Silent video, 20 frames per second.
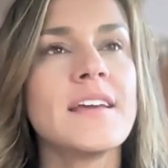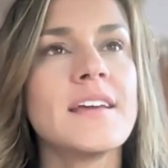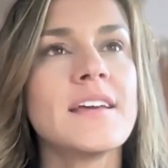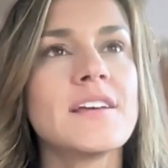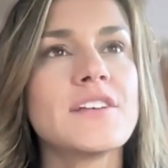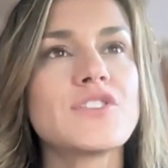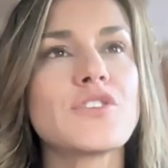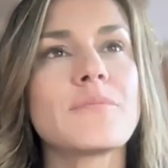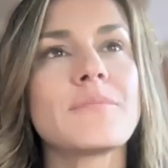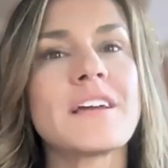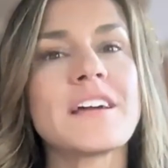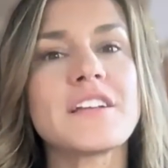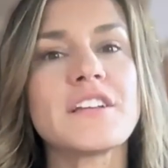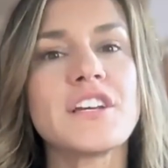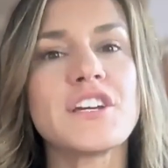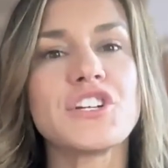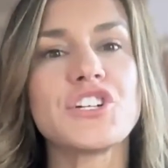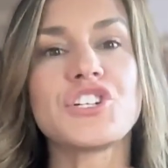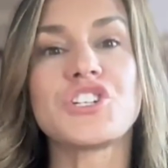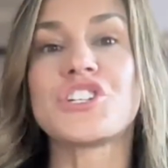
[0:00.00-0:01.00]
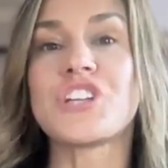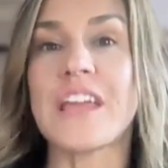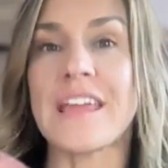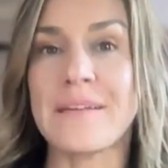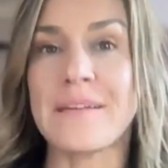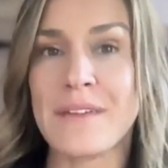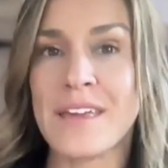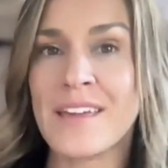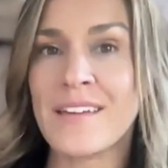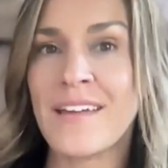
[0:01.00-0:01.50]
So I'm not
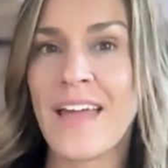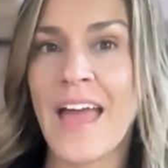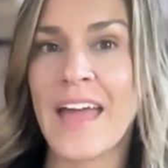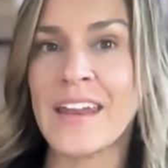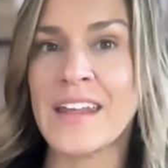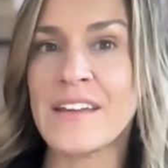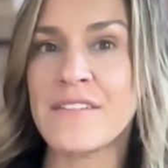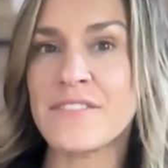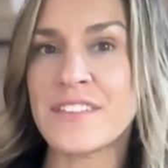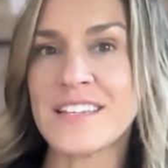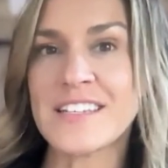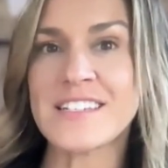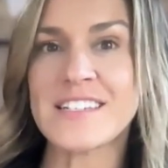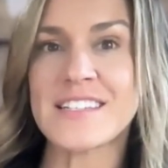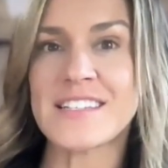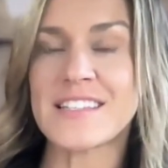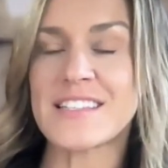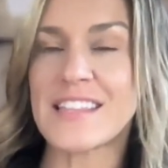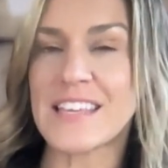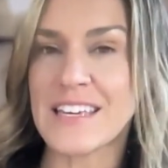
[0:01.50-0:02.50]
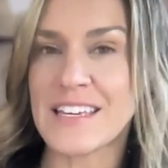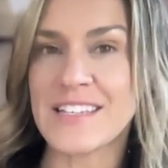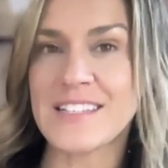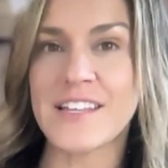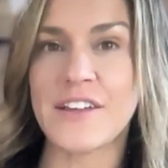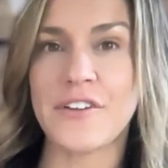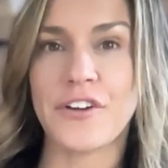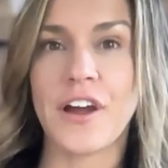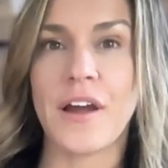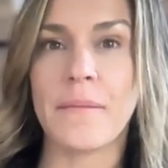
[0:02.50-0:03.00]
shaming any of these things
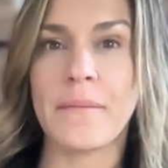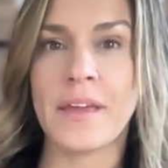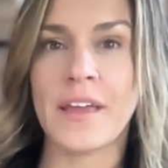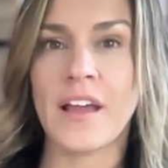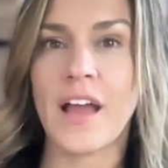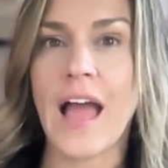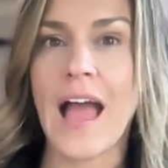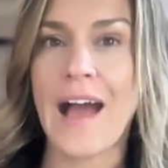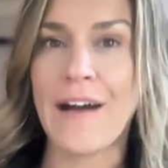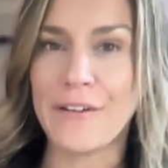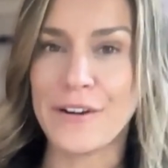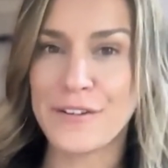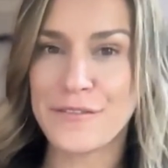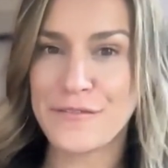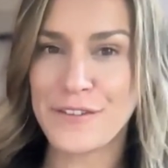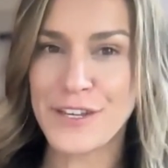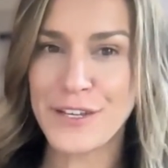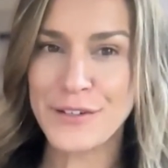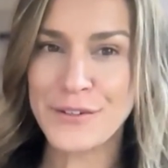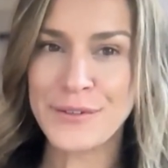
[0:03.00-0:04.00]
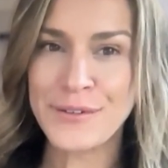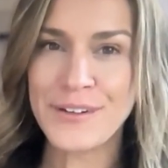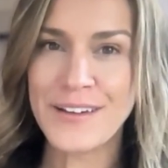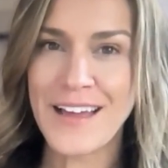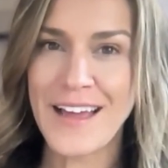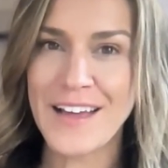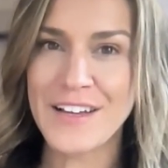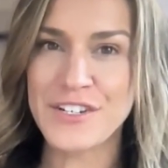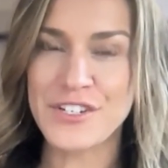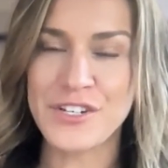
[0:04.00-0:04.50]
that are coming out of you
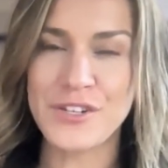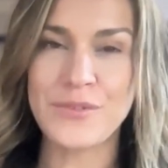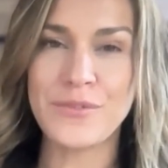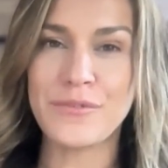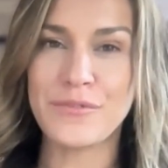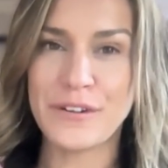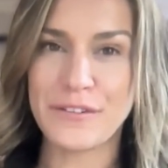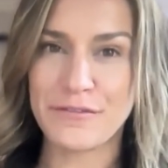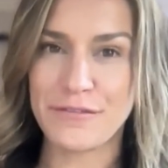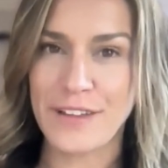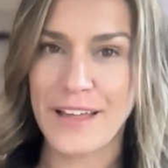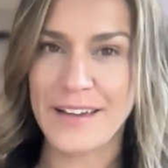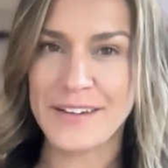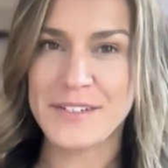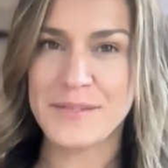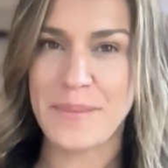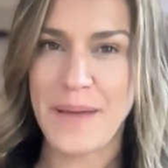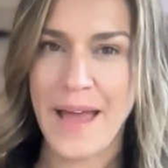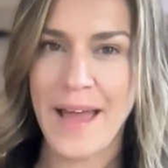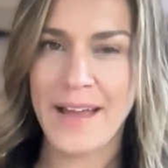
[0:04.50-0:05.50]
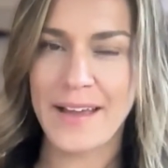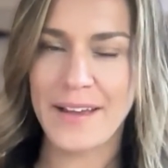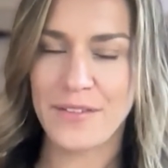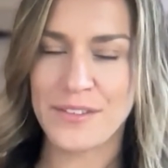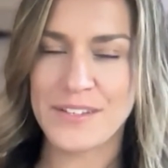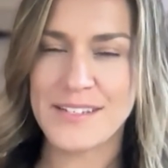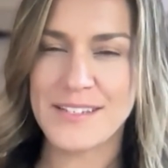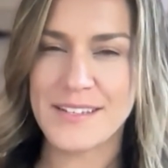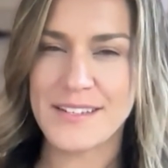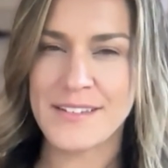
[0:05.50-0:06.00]
as you reflect back on
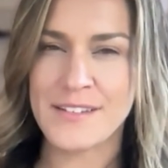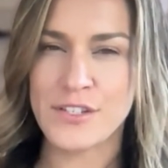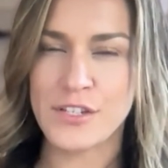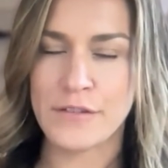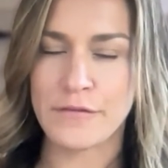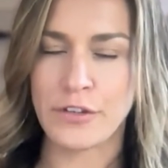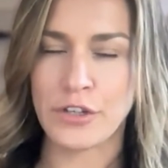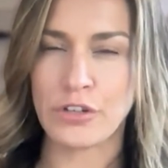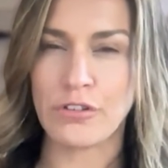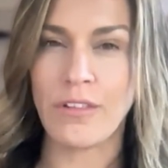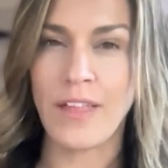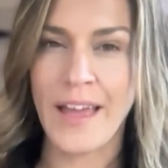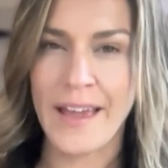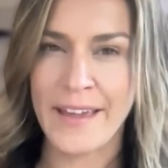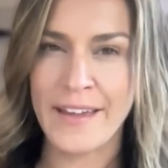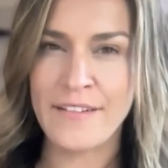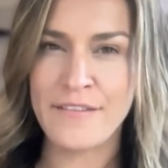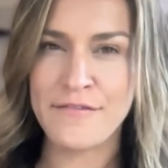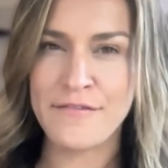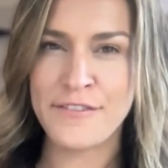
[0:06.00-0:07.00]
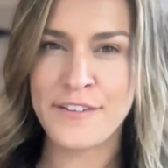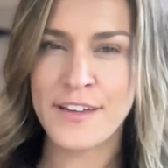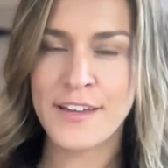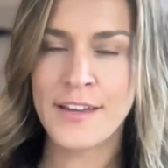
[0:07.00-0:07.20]
the seasons of your life,